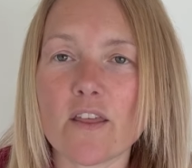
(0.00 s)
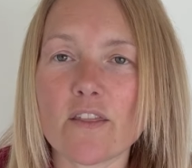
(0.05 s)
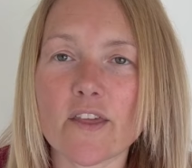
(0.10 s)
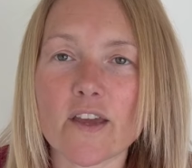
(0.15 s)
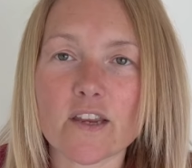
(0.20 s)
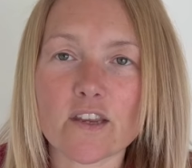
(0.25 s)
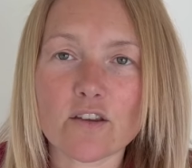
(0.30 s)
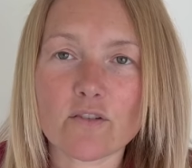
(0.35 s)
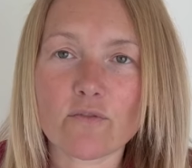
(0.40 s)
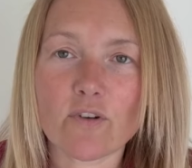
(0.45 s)

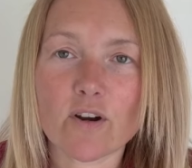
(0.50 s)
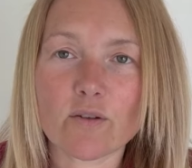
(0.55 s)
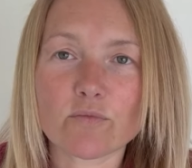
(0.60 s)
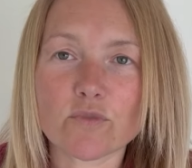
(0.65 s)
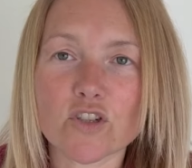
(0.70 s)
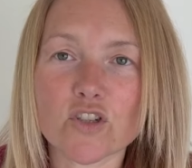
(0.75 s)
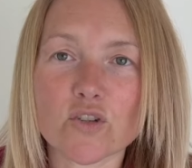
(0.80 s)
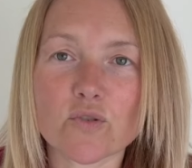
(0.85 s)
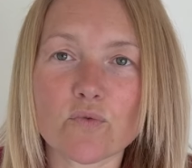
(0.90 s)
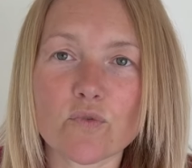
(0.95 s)
Thank you very
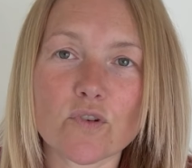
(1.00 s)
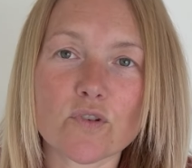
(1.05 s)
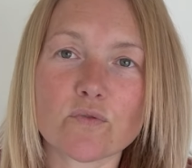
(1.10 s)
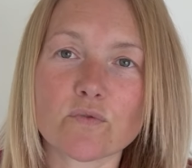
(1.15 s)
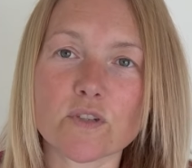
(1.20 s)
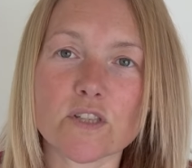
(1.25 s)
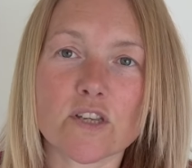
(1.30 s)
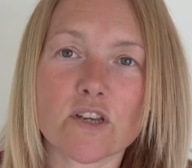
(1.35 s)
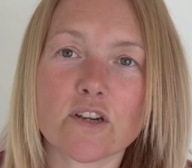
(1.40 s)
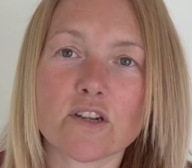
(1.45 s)
much to all the
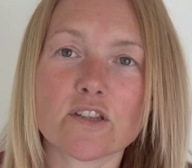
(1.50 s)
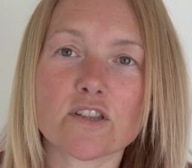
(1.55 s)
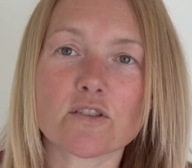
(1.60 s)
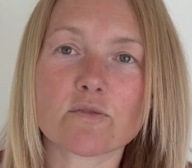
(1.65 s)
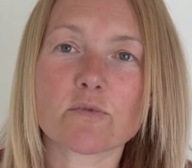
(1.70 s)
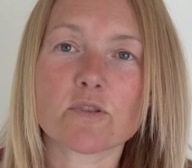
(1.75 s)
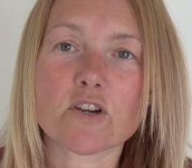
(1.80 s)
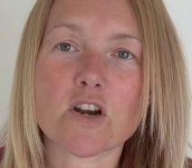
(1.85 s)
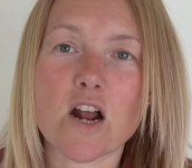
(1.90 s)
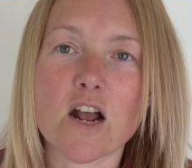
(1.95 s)
returning
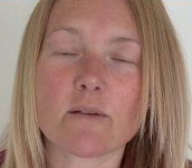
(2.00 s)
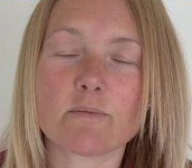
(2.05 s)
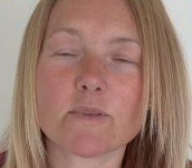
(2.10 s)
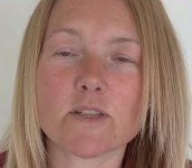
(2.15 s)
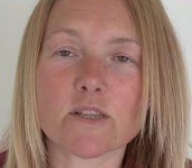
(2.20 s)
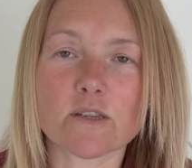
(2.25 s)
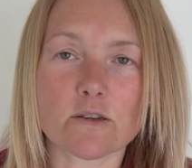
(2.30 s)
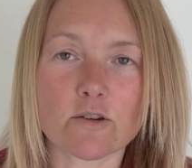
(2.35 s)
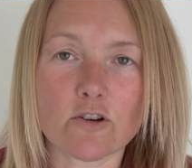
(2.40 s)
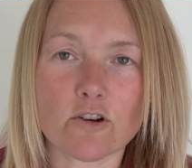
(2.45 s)

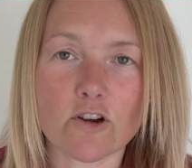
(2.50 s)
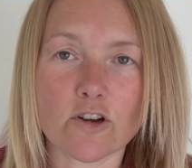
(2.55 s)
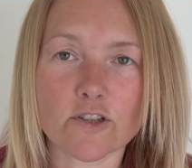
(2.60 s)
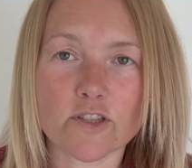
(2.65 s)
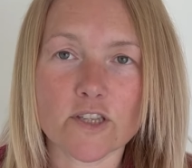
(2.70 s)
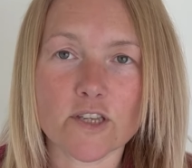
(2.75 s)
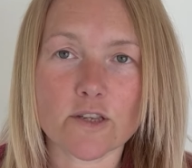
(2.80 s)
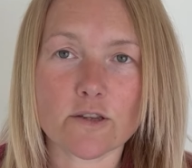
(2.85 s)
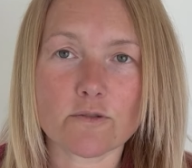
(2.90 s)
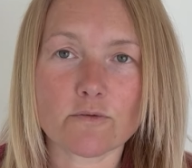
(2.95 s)
subscribers and your
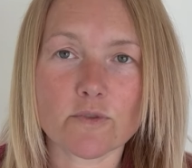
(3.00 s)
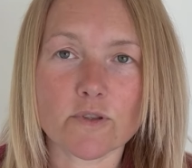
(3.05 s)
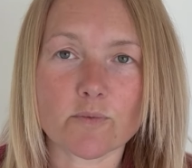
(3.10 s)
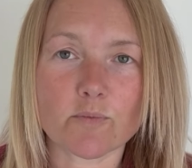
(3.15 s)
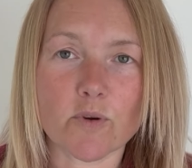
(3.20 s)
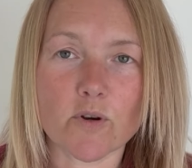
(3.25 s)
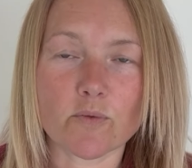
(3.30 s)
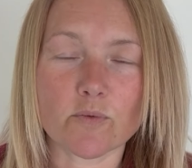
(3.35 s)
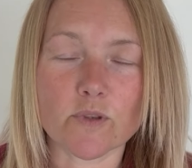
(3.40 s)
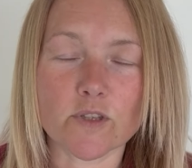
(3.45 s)
continued
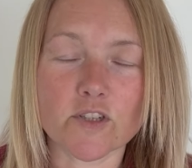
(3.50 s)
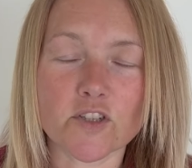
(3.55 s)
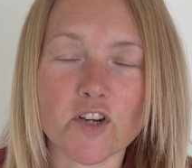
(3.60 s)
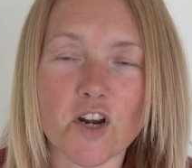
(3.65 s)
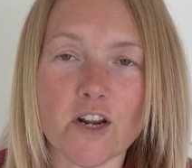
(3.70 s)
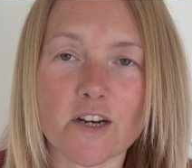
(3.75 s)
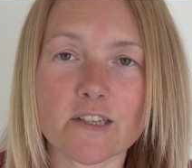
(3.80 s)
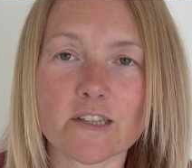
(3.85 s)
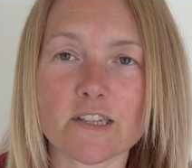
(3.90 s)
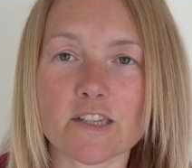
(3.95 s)
support with the
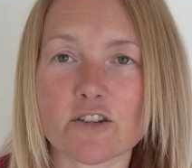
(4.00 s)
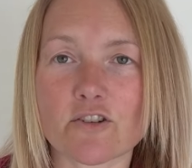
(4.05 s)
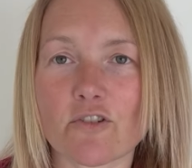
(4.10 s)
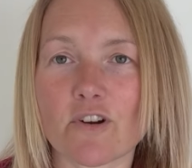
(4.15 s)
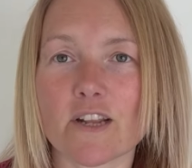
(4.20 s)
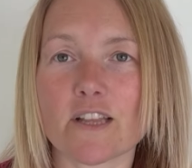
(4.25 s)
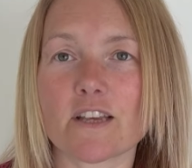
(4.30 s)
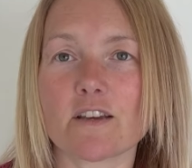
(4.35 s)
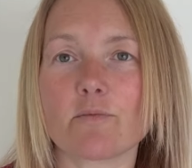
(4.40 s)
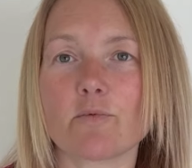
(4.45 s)
channel. It's
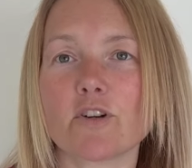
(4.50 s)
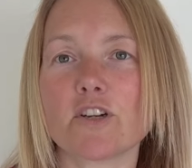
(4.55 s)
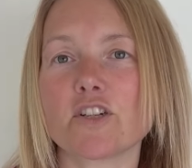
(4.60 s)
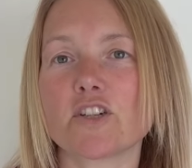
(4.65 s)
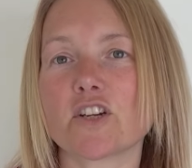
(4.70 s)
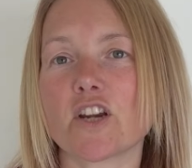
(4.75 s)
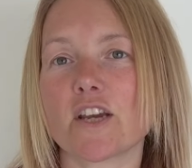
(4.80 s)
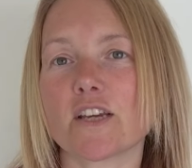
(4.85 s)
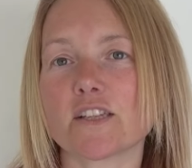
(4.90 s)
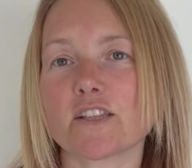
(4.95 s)
greatly
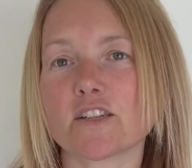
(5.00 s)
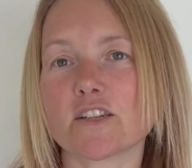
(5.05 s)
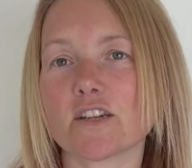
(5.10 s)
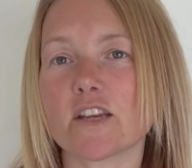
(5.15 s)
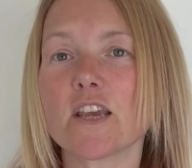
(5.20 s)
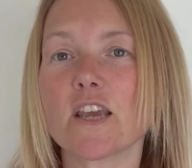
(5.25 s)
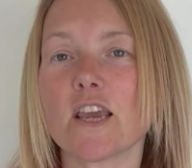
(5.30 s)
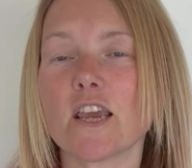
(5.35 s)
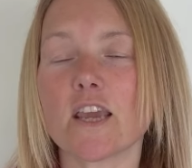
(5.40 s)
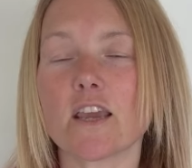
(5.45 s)
appreciated.